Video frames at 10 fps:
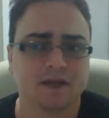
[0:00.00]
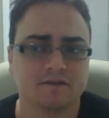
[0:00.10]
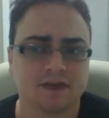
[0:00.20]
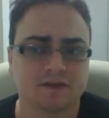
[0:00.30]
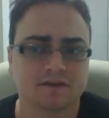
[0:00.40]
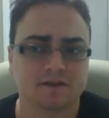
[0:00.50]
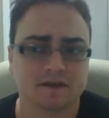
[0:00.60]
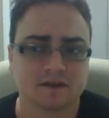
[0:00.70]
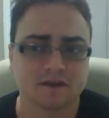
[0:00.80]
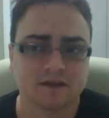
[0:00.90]
giving us
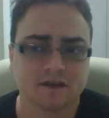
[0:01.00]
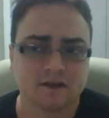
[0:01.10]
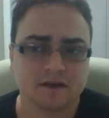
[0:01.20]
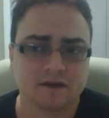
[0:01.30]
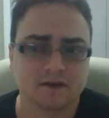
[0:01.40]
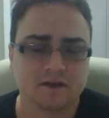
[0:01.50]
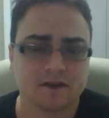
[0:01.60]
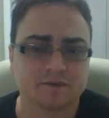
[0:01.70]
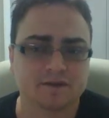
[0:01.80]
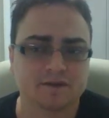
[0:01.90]
a
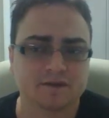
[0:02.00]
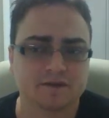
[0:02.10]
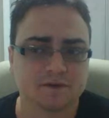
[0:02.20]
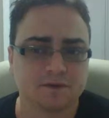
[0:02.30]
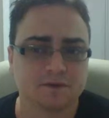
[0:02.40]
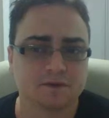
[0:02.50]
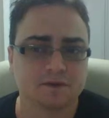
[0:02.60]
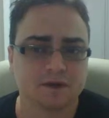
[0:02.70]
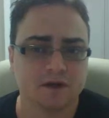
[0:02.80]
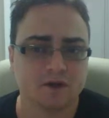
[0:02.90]
glimpse into
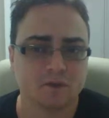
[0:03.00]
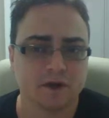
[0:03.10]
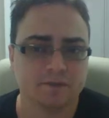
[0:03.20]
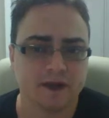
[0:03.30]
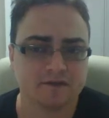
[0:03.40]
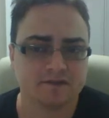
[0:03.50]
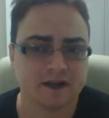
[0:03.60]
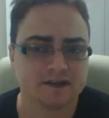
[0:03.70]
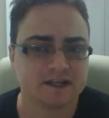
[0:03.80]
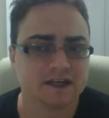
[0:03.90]
what made
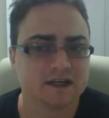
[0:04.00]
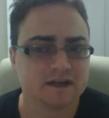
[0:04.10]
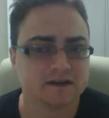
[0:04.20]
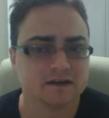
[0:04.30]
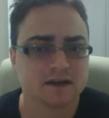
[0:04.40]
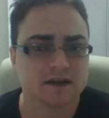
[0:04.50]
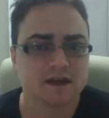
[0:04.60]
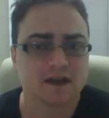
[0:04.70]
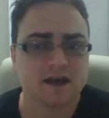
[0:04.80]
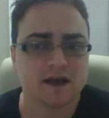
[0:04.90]
Fred tick, and
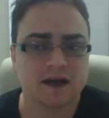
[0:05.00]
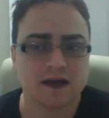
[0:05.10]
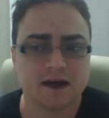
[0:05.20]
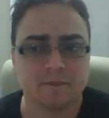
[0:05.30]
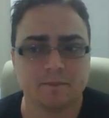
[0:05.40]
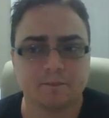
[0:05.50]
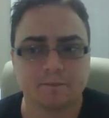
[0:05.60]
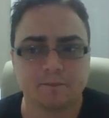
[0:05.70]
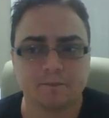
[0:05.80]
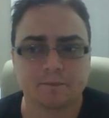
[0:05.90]
um,
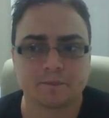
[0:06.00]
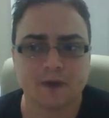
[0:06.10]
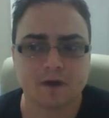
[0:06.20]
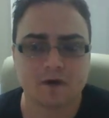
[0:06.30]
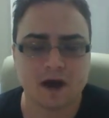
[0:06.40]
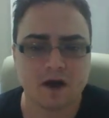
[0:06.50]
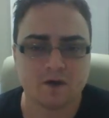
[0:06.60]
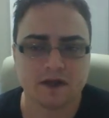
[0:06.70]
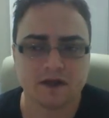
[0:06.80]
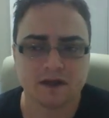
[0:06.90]

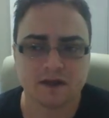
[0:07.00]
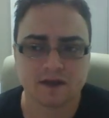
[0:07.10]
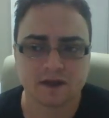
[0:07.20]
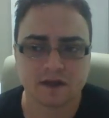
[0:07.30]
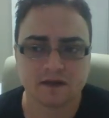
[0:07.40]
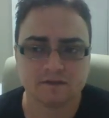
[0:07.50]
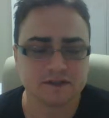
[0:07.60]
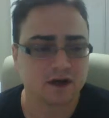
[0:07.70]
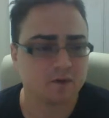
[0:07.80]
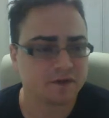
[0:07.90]
how he
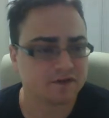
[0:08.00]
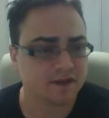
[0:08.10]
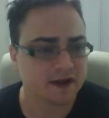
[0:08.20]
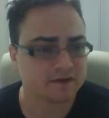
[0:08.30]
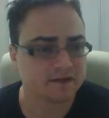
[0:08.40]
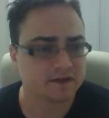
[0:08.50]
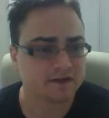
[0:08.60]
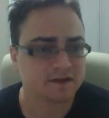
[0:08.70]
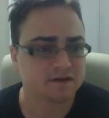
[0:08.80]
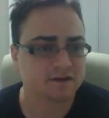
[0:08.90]
dealt with a lot of
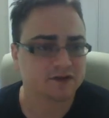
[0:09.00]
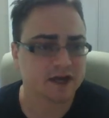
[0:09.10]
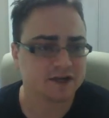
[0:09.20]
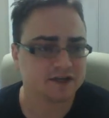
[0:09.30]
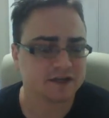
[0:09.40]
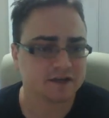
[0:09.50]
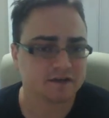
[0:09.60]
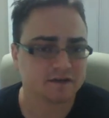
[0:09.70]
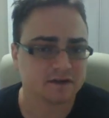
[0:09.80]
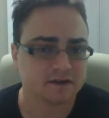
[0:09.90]
the tragedy
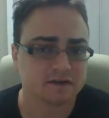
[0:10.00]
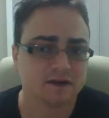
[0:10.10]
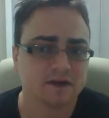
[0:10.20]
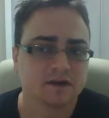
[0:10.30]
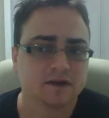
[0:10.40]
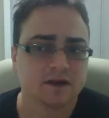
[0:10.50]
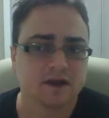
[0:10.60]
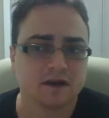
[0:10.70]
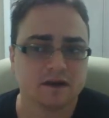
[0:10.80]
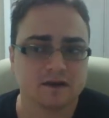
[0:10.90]

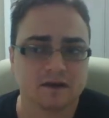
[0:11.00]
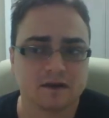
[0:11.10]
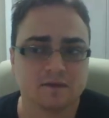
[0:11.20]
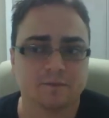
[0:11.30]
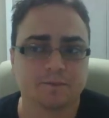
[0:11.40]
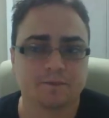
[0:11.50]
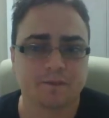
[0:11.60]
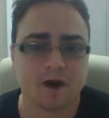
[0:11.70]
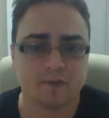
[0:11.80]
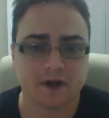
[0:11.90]
and
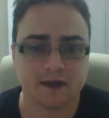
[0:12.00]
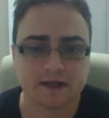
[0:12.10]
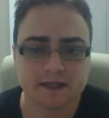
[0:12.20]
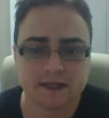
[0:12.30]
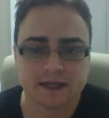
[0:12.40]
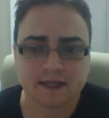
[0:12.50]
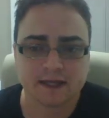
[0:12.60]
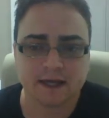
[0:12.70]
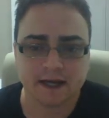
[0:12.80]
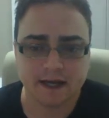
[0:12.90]
heartbreak.
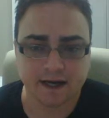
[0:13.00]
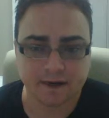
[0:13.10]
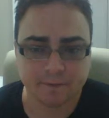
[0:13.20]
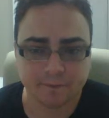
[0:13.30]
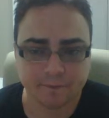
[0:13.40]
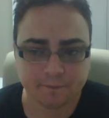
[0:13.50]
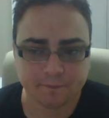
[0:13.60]
Um,